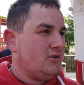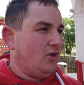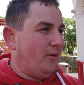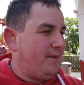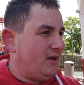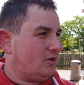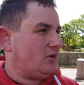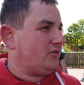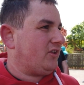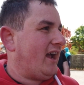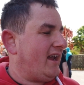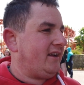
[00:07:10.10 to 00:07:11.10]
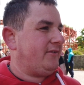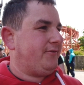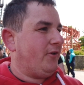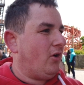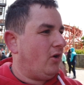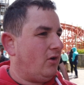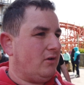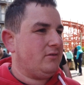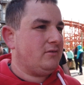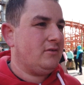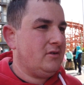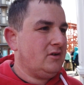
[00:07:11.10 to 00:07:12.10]
Not been a good day for
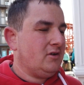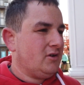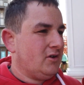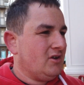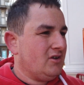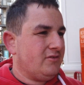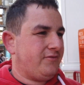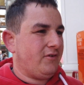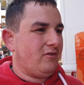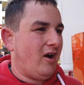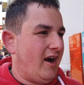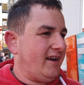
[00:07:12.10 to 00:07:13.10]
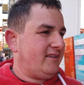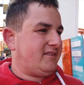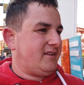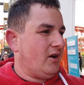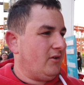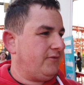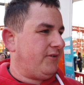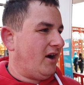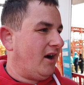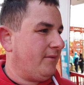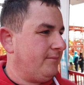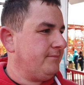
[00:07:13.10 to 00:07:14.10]
rides so
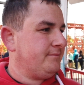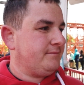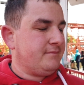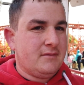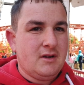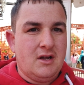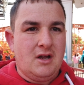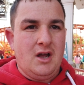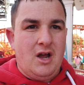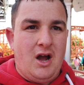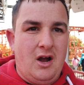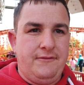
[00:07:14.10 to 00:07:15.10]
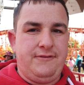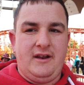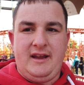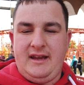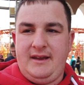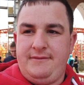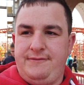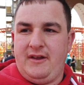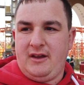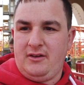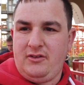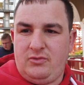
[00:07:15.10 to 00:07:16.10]
far. Hopefully
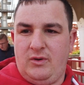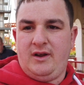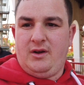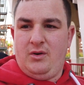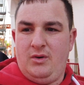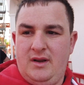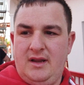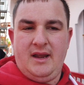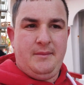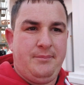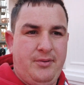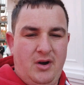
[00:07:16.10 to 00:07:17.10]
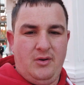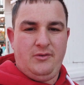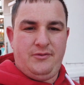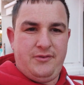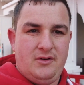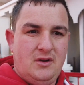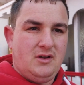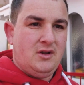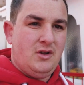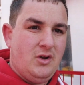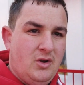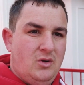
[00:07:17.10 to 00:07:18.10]
things will improve.
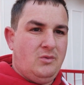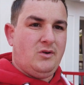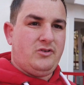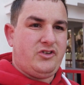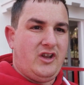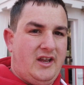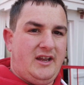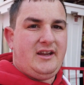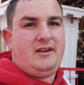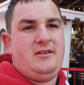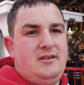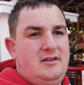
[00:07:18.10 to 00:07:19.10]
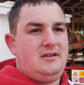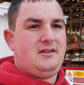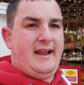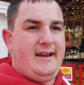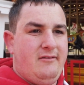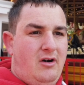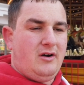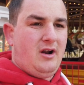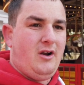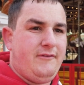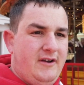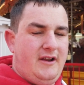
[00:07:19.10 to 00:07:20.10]
We'll see later on,
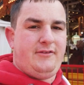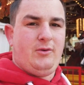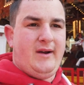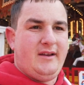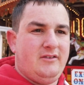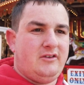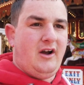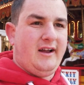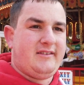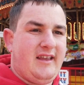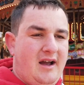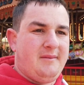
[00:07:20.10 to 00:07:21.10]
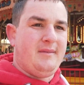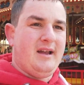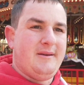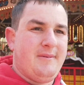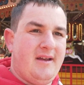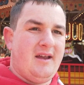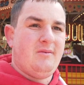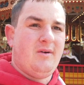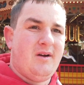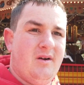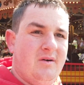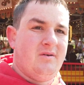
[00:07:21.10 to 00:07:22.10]
hopefully if the wind dies down, maybe it
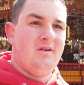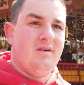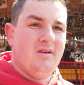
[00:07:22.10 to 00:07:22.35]
will.